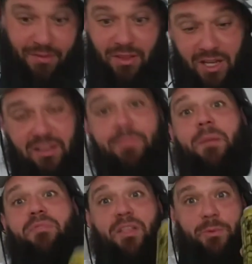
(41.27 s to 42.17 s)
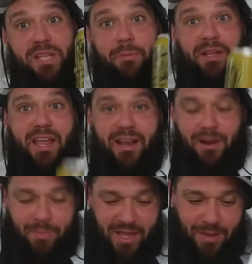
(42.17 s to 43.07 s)
luckily, my brother was able to get it
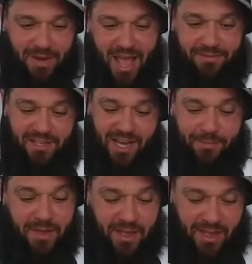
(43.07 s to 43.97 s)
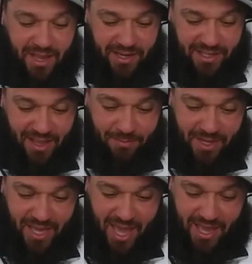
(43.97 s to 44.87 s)
up by him at halftime, and he gave me
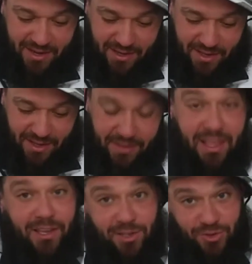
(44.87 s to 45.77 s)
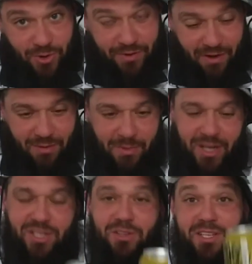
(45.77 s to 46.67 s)
a can. Thank you, Troy, very
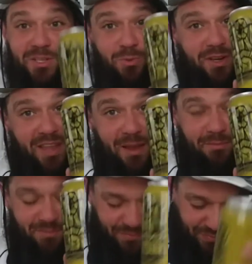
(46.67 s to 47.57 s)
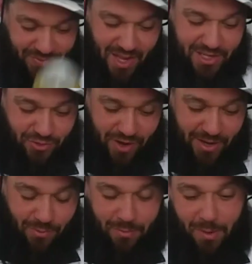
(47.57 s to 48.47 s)
much. So this is one that I
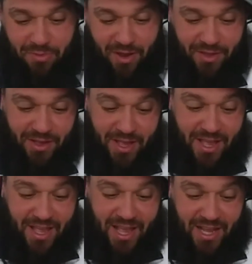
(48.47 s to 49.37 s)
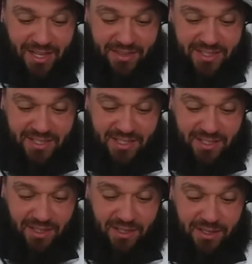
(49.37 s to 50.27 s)
traded with my brother, and this is
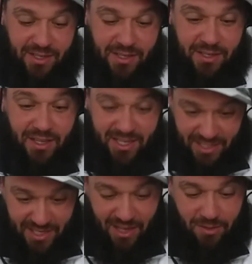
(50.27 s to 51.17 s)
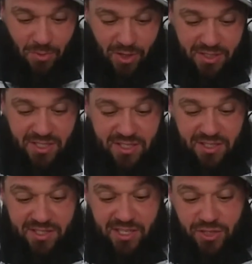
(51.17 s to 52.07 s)
a, like I said, Yellow Moss. This is
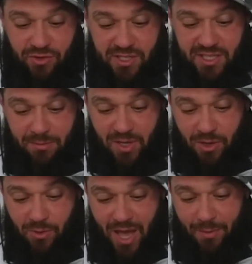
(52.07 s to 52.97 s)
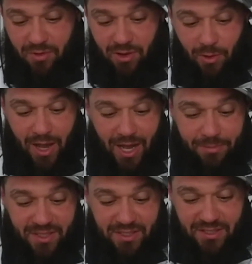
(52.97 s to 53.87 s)
a Citra, Simcoe,
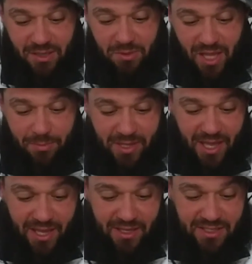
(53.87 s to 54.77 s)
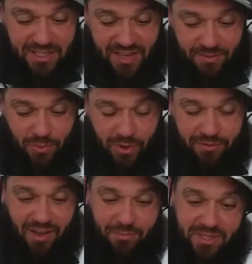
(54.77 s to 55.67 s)
Amarillo-hopped, double IPA,
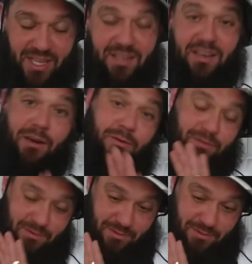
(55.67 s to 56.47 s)
7.5%. Now,